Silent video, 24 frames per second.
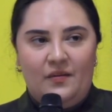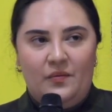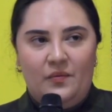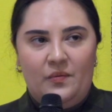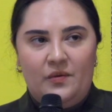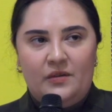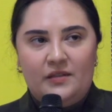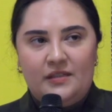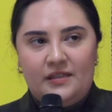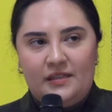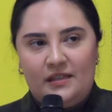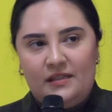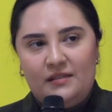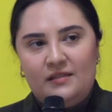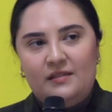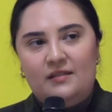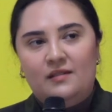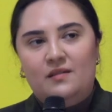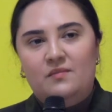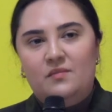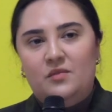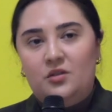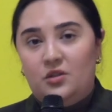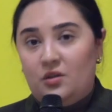We'll see
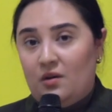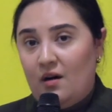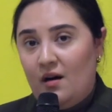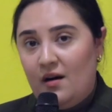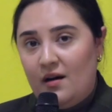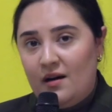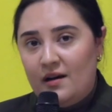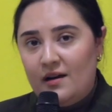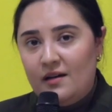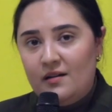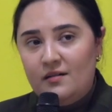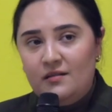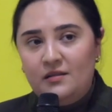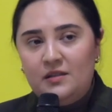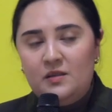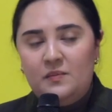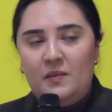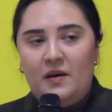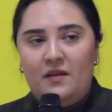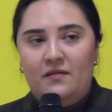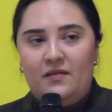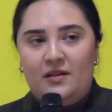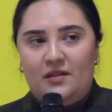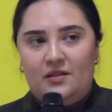some drawings
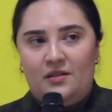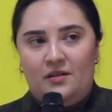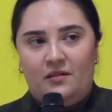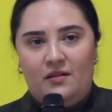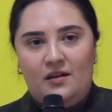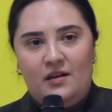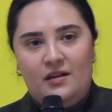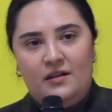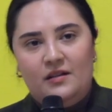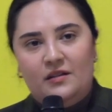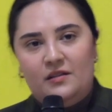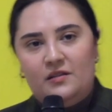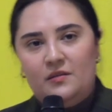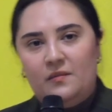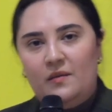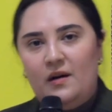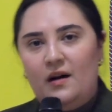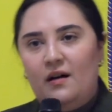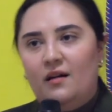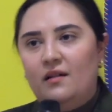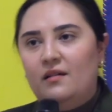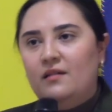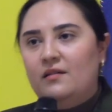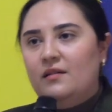by Victoria as
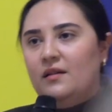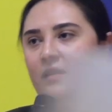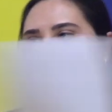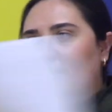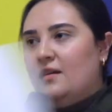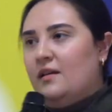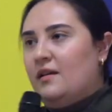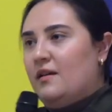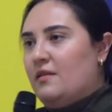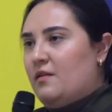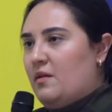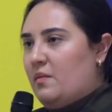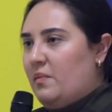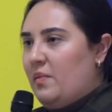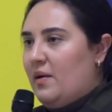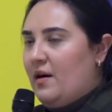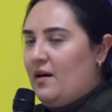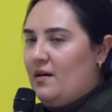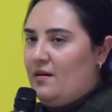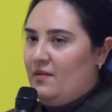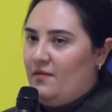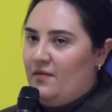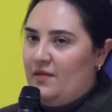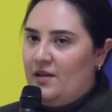well in the other
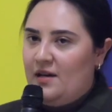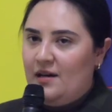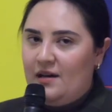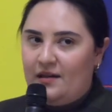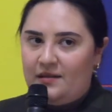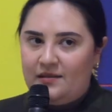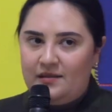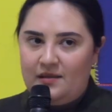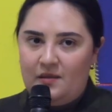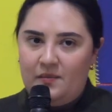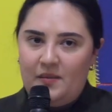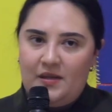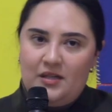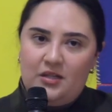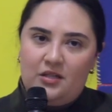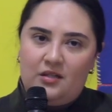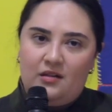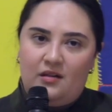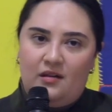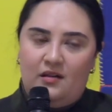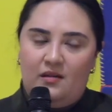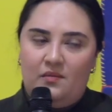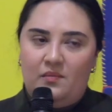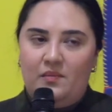part of the
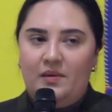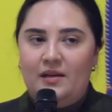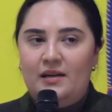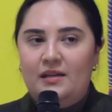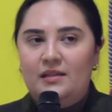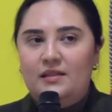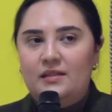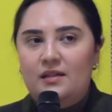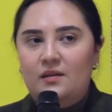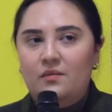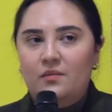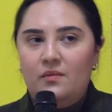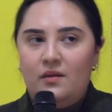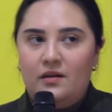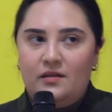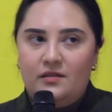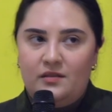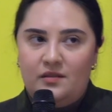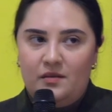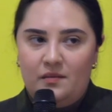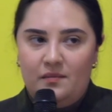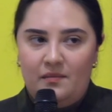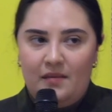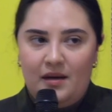exhibition, but I did want
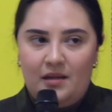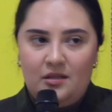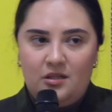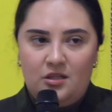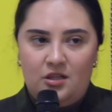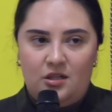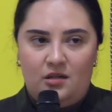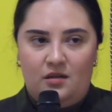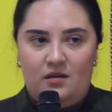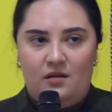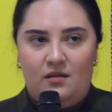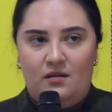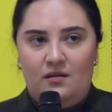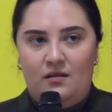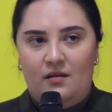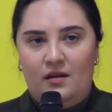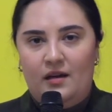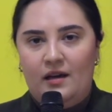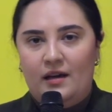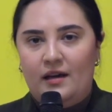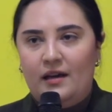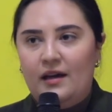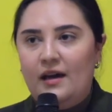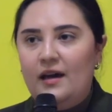to mention,
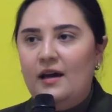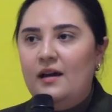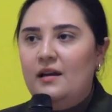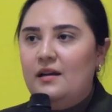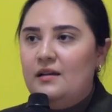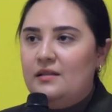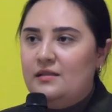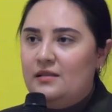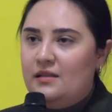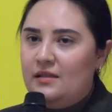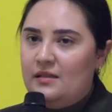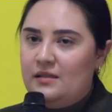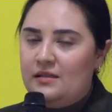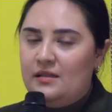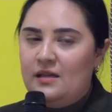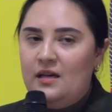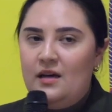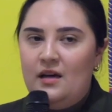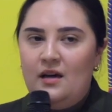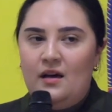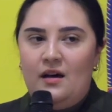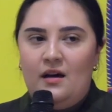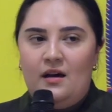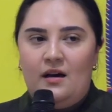again, as this
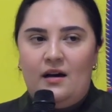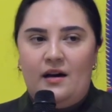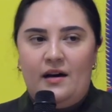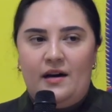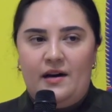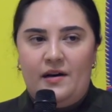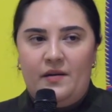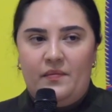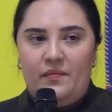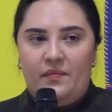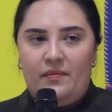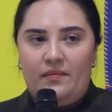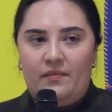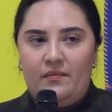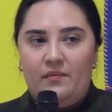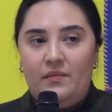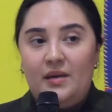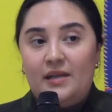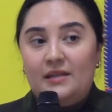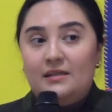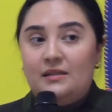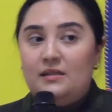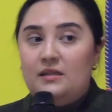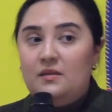um,
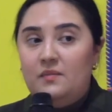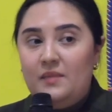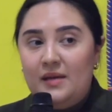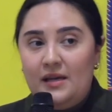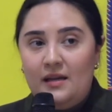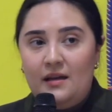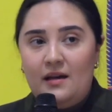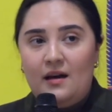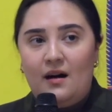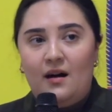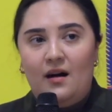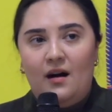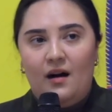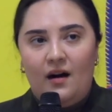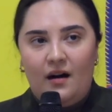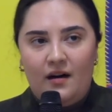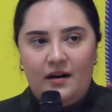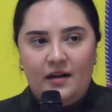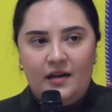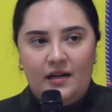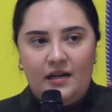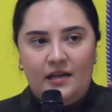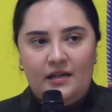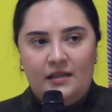mixed media
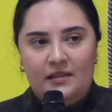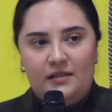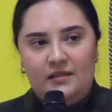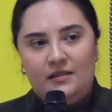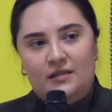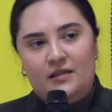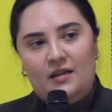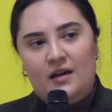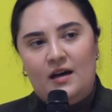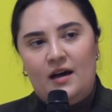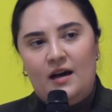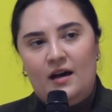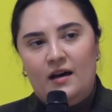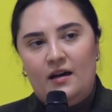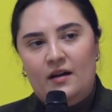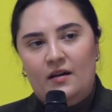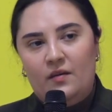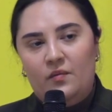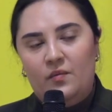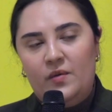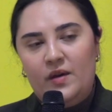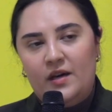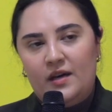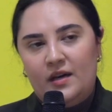artist,
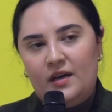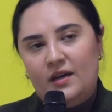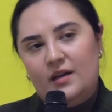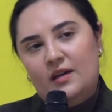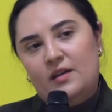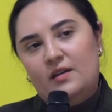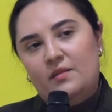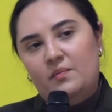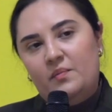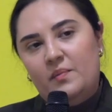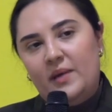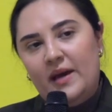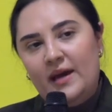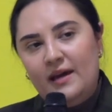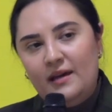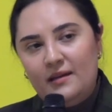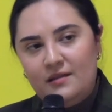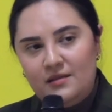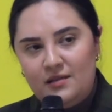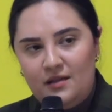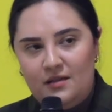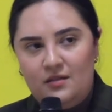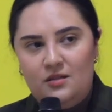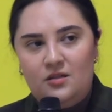we can pay
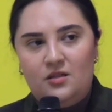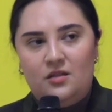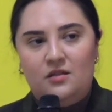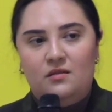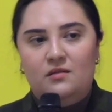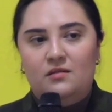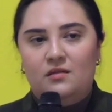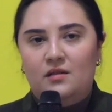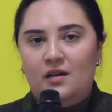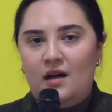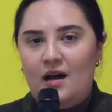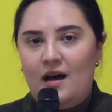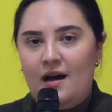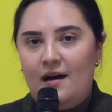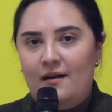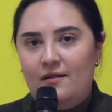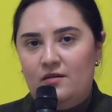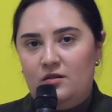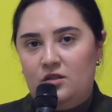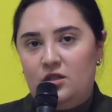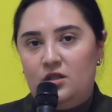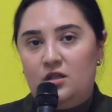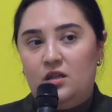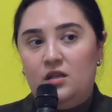attention to
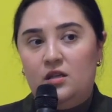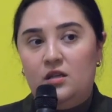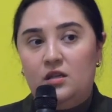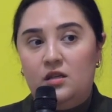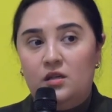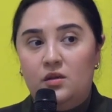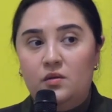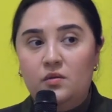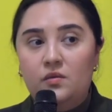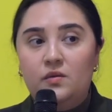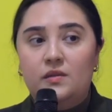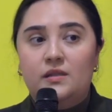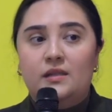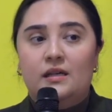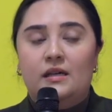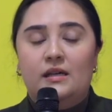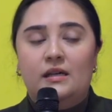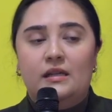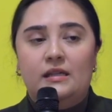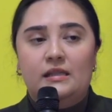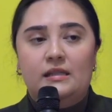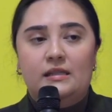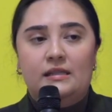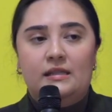how she
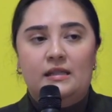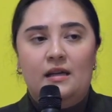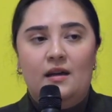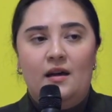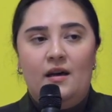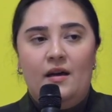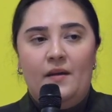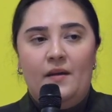uses